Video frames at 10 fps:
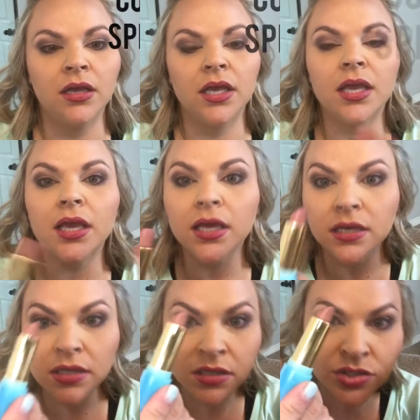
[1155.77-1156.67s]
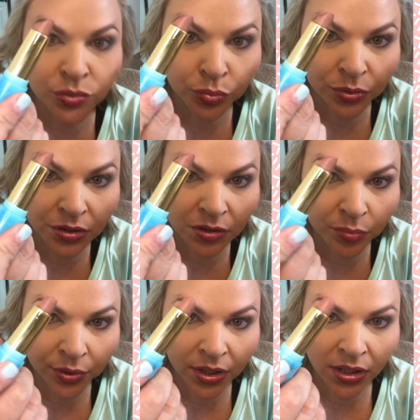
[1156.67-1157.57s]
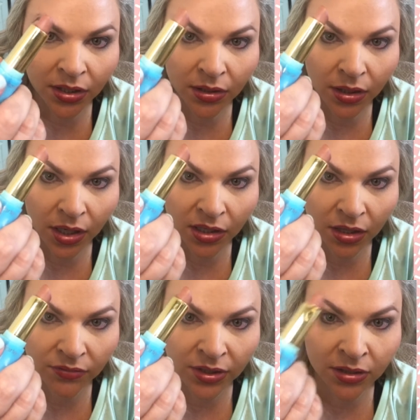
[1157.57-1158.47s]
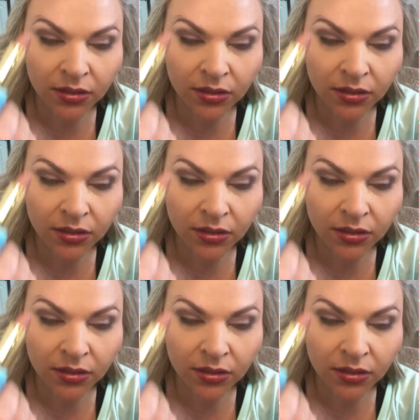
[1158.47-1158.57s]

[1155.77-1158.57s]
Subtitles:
And it's really pretty. I love it.